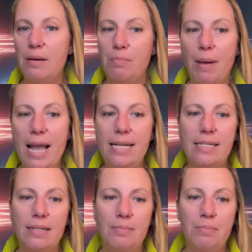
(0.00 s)
might
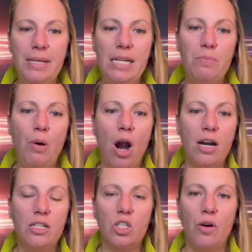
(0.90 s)
mean
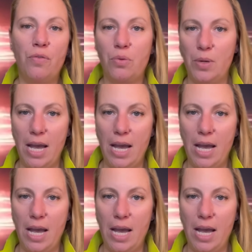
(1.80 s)
parts of 3I